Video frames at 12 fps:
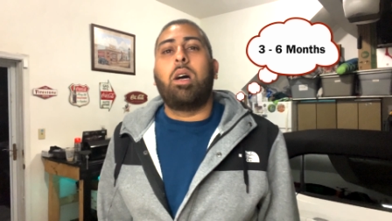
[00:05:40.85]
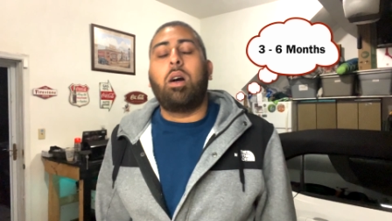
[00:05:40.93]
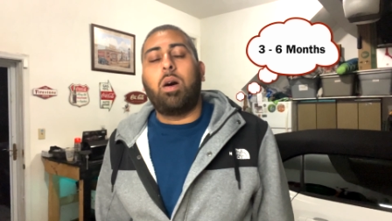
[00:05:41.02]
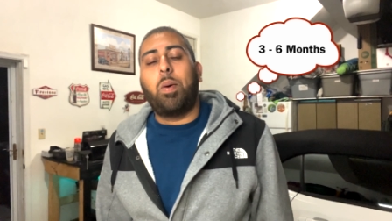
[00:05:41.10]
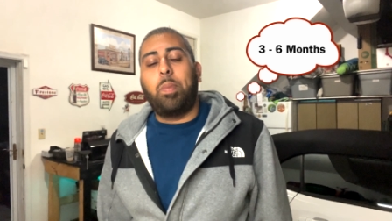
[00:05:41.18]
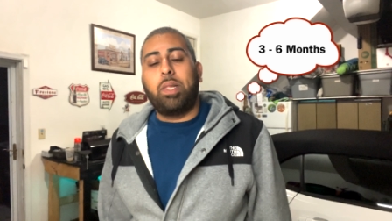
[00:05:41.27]

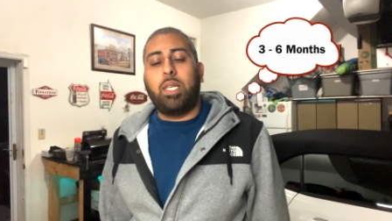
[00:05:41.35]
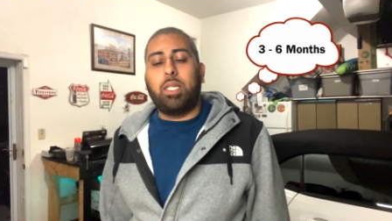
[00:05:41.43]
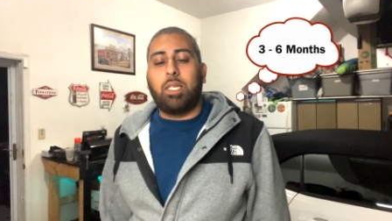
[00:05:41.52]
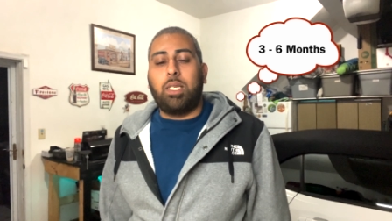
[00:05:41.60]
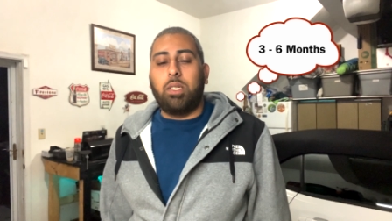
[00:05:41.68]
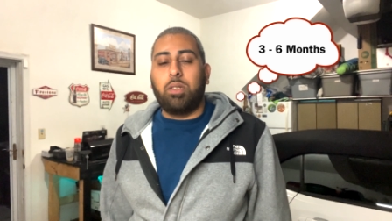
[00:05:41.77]
I think
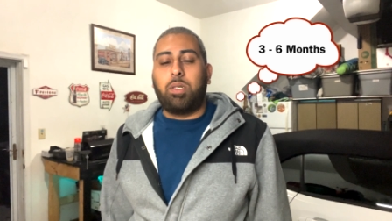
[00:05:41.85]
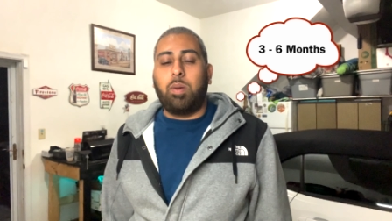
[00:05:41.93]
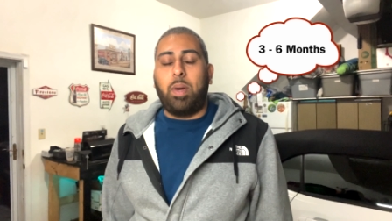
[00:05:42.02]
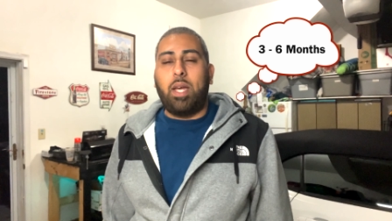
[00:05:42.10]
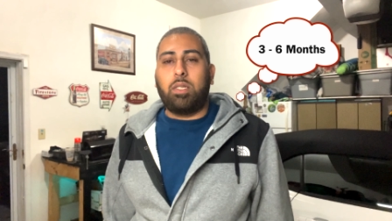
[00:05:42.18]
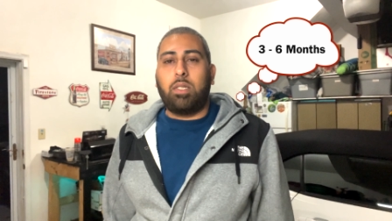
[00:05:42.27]
the
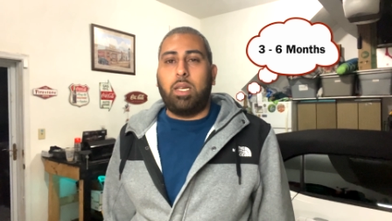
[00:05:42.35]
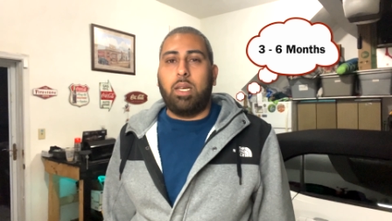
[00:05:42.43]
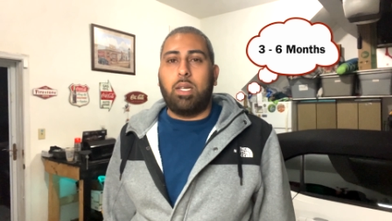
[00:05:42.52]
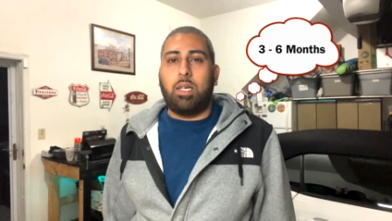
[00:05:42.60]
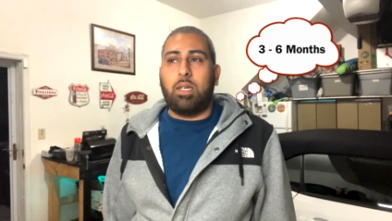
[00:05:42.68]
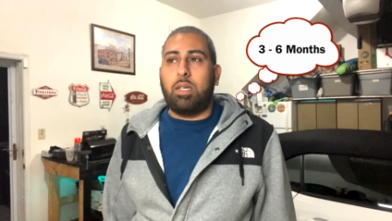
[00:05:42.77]
dealership has to
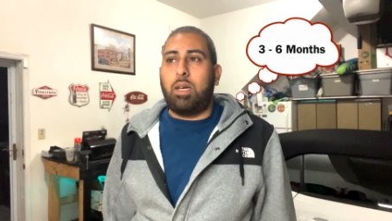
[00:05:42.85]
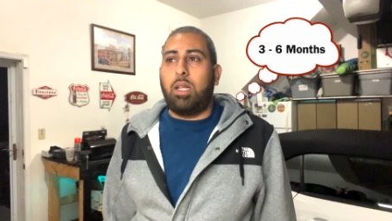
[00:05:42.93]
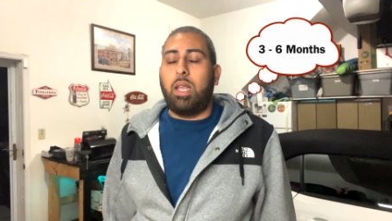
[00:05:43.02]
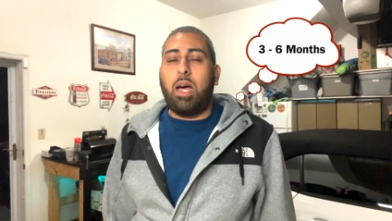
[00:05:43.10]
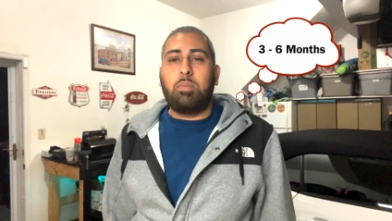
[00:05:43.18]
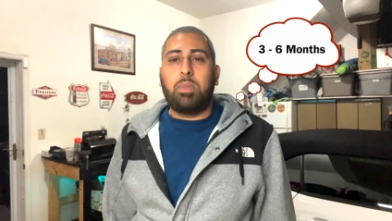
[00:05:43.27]
get an
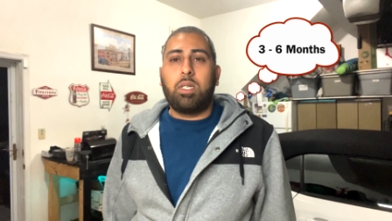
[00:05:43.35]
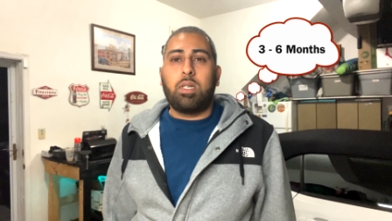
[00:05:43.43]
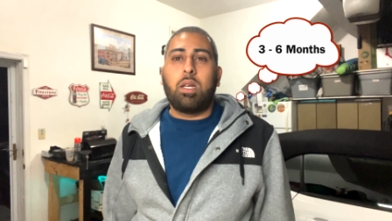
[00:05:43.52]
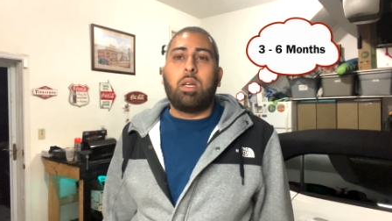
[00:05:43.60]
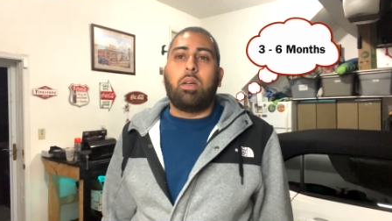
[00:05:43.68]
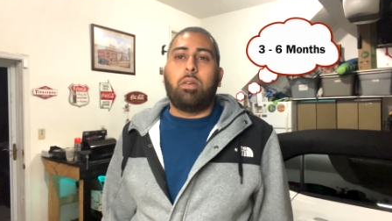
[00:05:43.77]
allotment
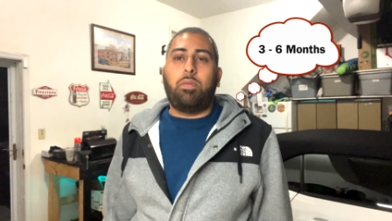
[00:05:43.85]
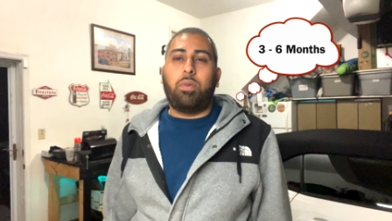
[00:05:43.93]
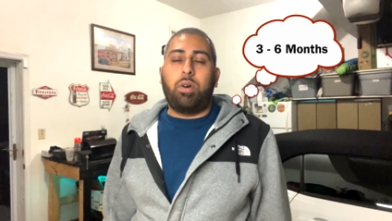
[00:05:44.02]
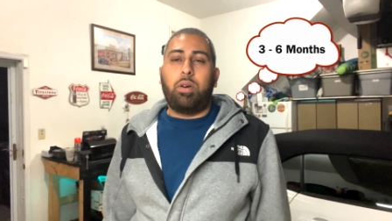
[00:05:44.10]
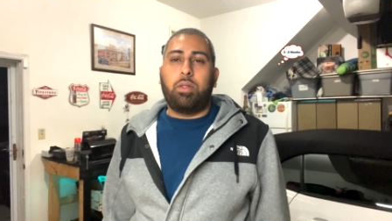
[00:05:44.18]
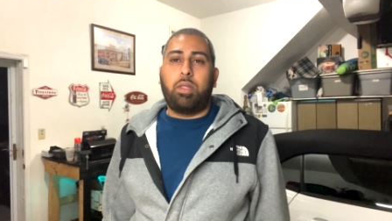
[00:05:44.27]

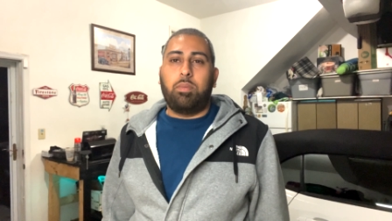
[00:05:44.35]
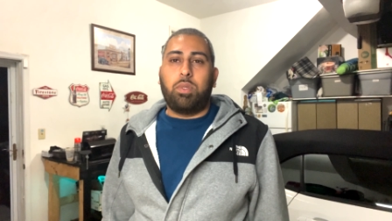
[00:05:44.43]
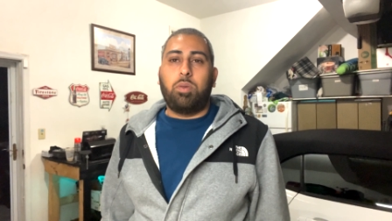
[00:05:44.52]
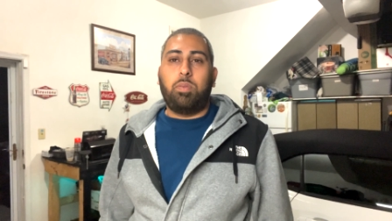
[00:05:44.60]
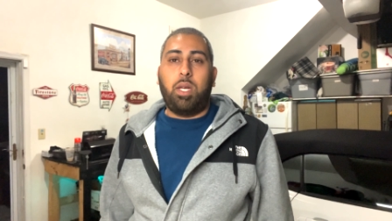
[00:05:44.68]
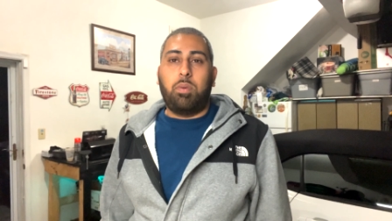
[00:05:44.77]
for them
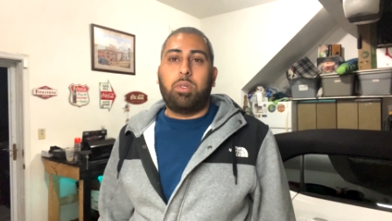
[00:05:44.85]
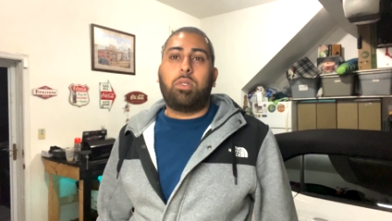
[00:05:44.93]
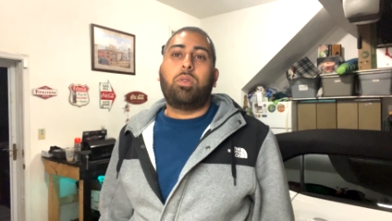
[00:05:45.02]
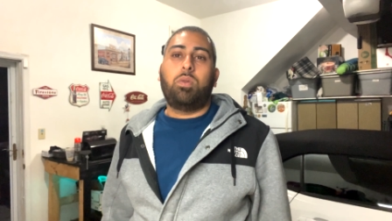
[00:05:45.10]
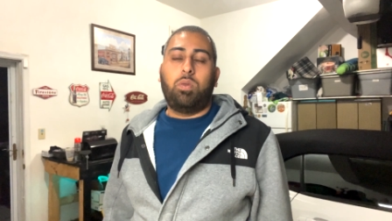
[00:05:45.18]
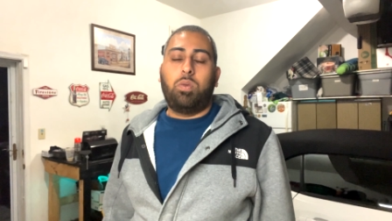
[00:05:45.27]
to be able
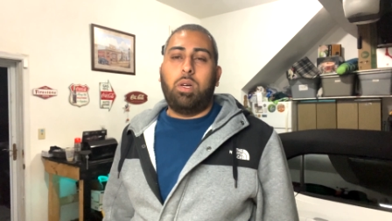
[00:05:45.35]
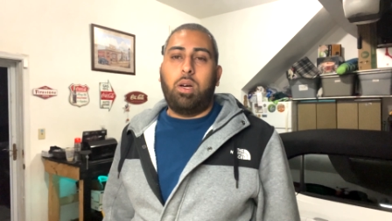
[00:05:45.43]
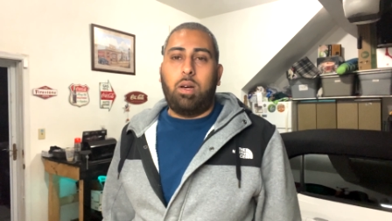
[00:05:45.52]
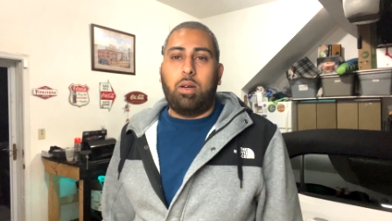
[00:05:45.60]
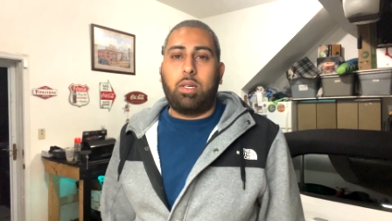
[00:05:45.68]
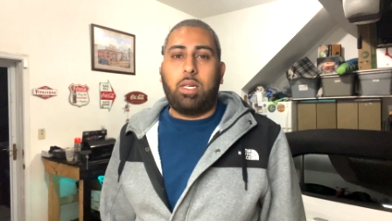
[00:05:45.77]

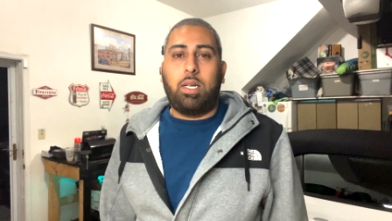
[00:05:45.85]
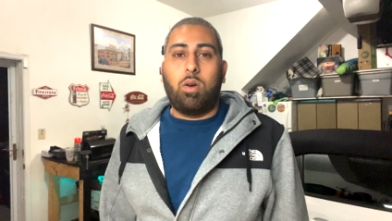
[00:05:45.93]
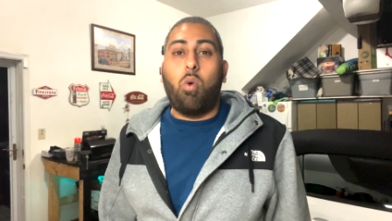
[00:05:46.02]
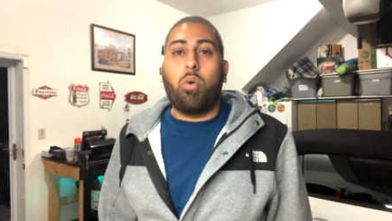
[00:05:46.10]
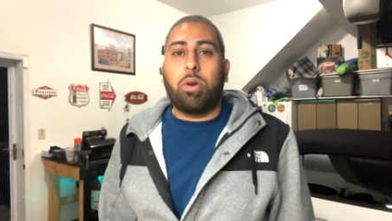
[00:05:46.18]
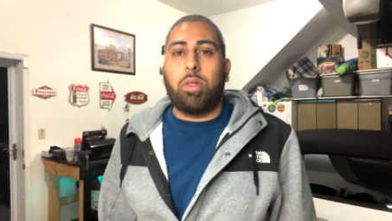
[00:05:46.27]
to
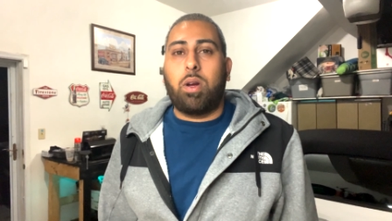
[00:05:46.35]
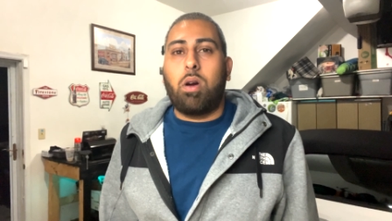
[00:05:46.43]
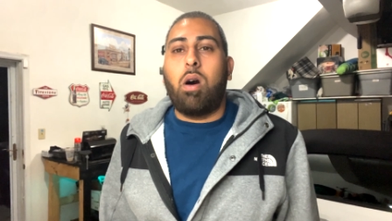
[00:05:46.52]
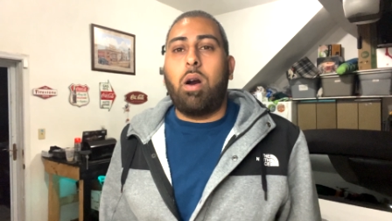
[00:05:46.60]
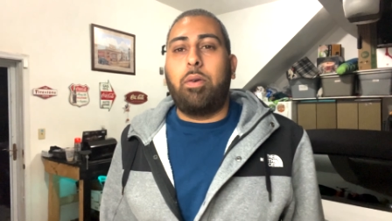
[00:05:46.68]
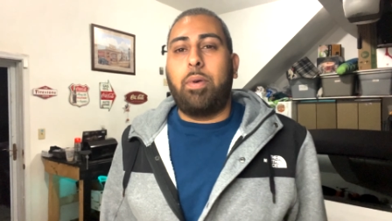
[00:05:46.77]
order the
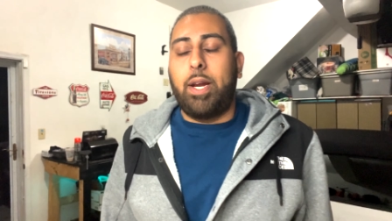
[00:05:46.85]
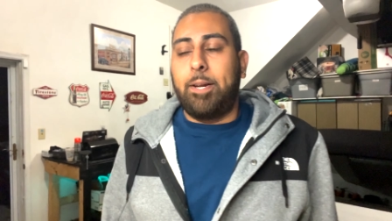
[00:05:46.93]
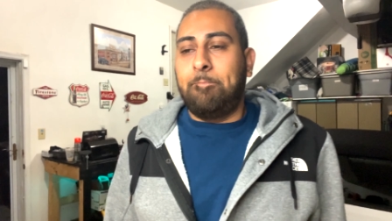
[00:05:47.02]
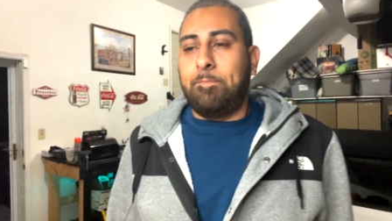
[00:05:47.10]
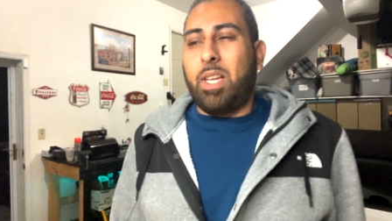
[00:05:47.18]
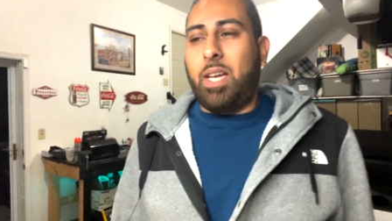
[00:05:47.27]
car, right?
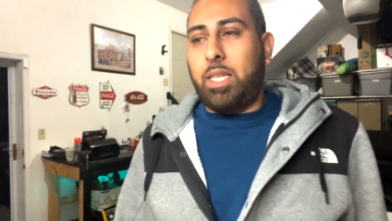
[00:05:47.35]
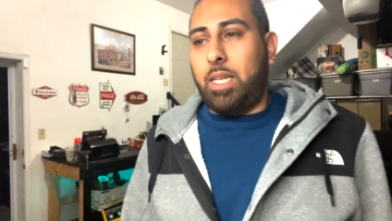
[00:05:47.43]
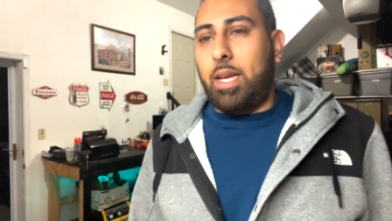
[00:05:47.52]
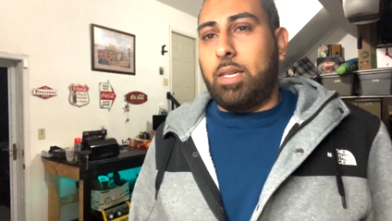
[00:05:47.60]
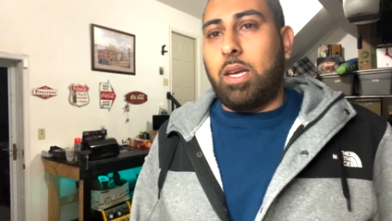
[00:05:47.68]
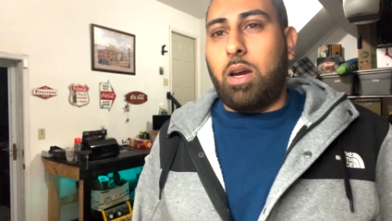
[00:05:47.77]
I think
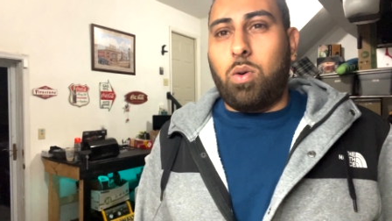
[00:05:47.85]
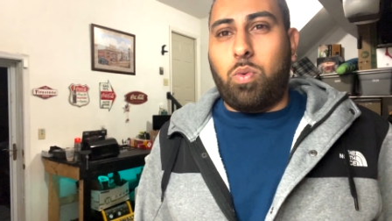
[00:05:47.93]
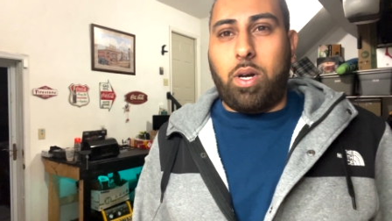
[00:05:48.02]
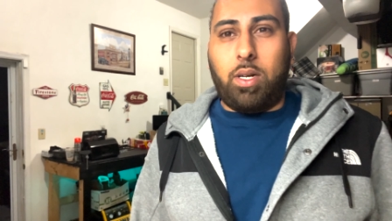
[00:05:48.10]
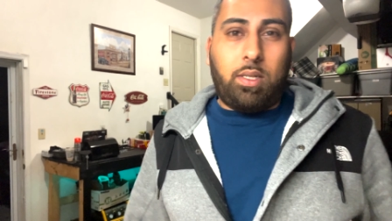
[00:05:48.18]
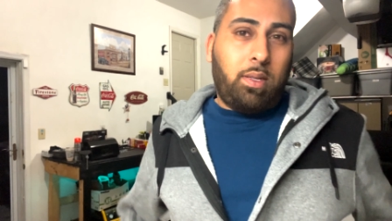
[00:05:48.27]
that's how it
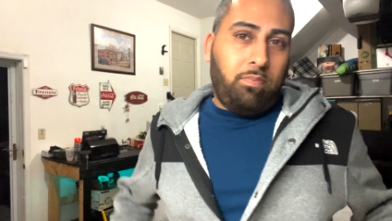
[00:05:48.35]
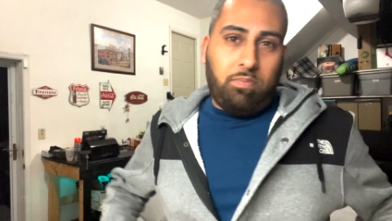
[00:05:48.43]
works.